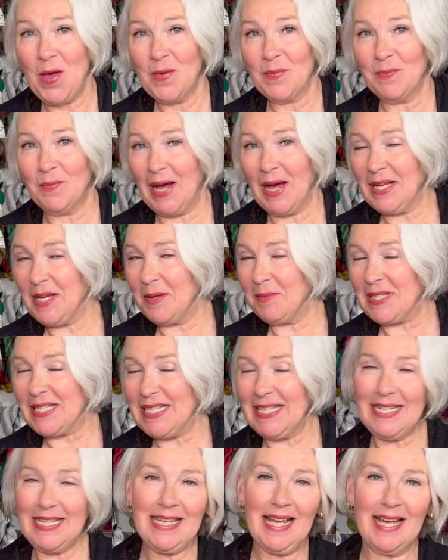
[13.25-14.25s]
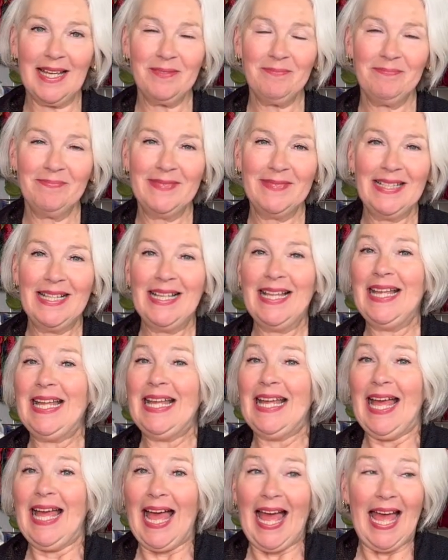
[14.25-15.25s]
My name is Linda
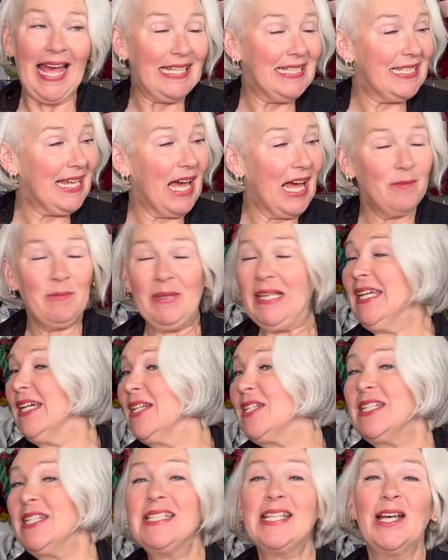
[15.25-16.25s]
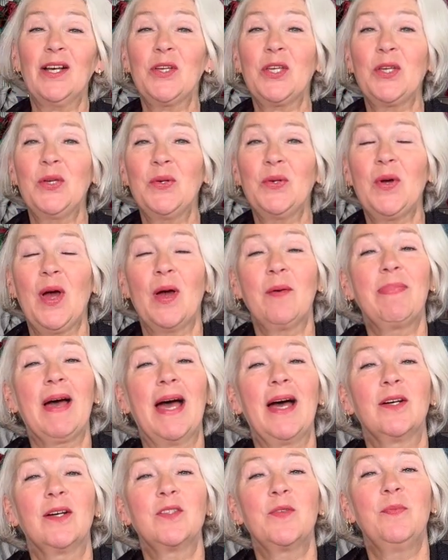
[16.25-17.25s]
and I'm here to tell you
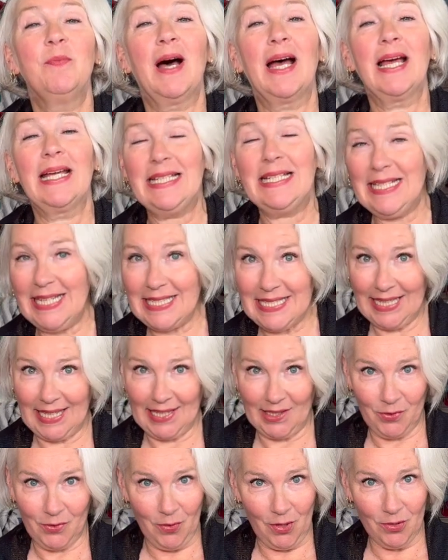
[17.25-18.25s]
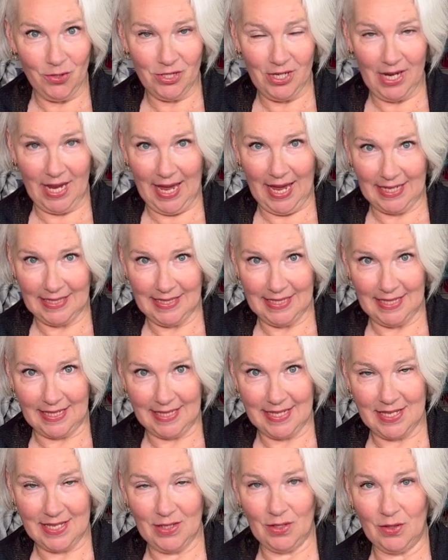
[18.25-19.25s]
about my knitting and crochet
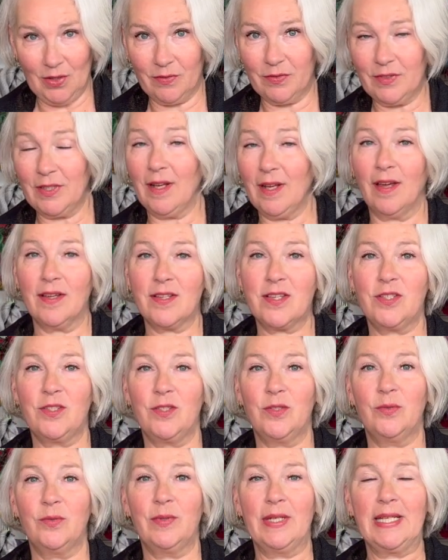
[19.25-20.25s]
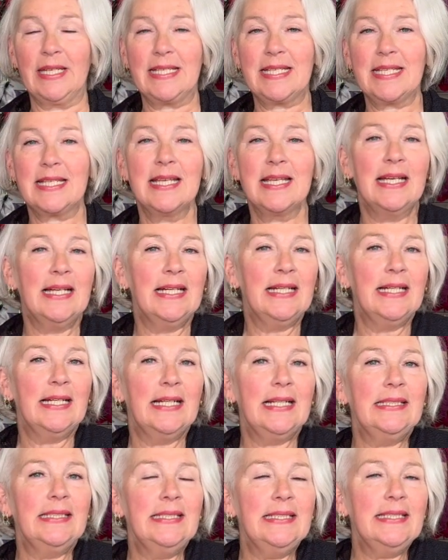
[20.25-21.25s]
antics of the last 2 weeks.
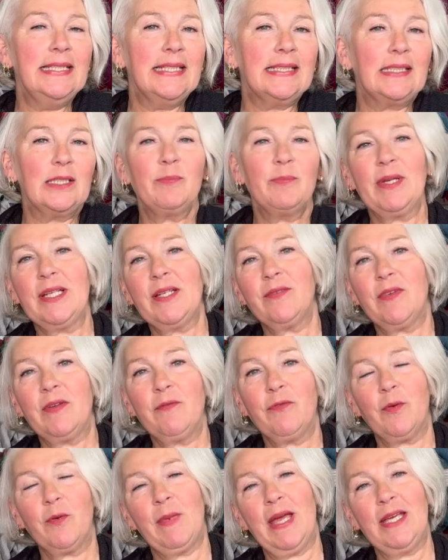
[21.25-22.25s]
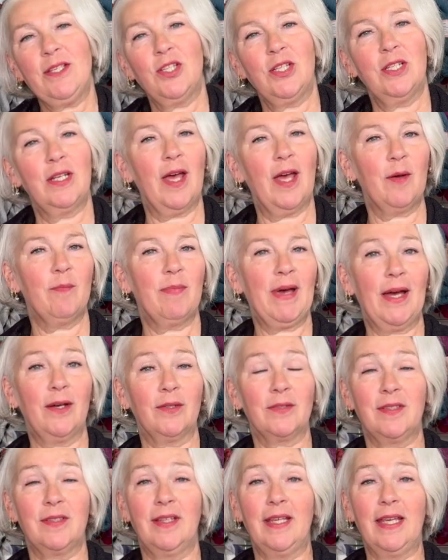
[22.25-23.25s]
A little bit of information
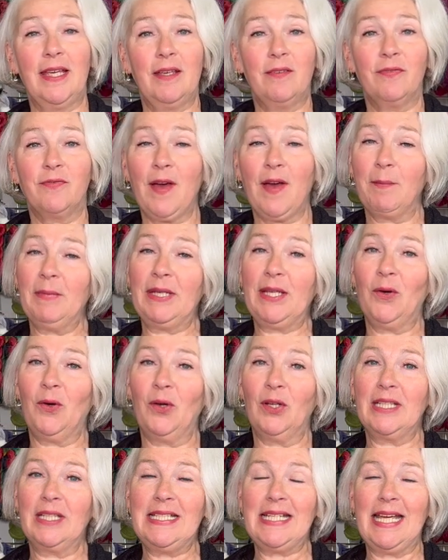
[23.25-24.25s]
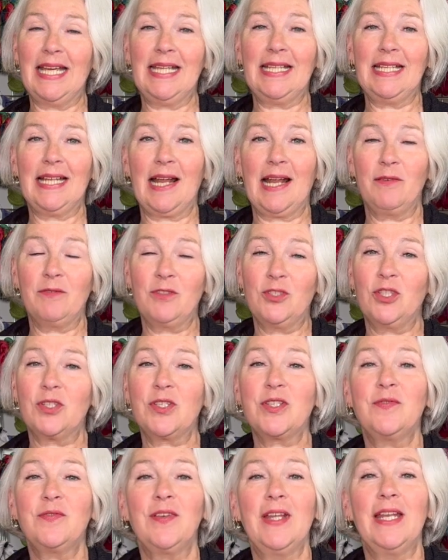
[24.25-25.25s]
about the family holiday that I've
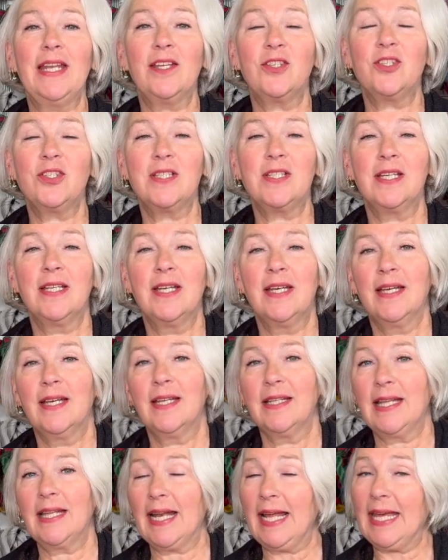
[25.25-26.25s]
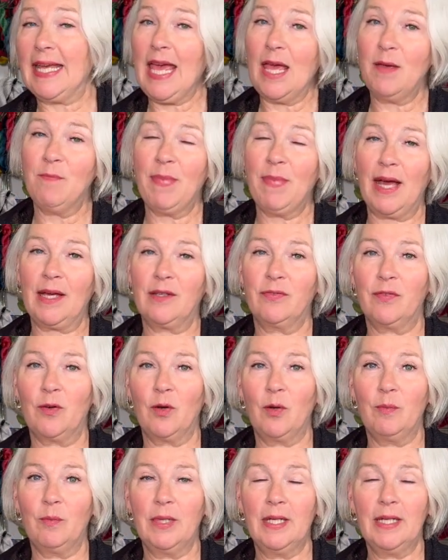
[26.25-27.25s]
just finished, that I came back
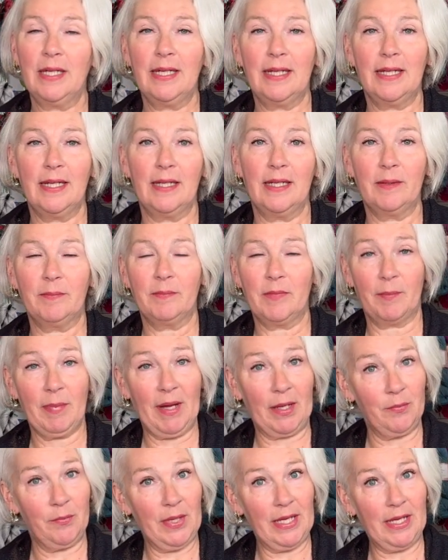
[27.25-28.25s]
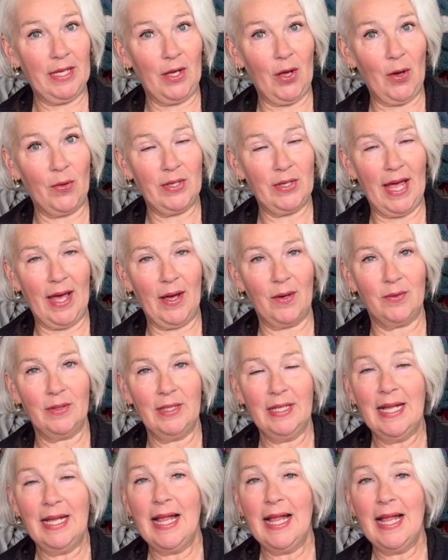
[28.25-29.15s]
from about a week ago now.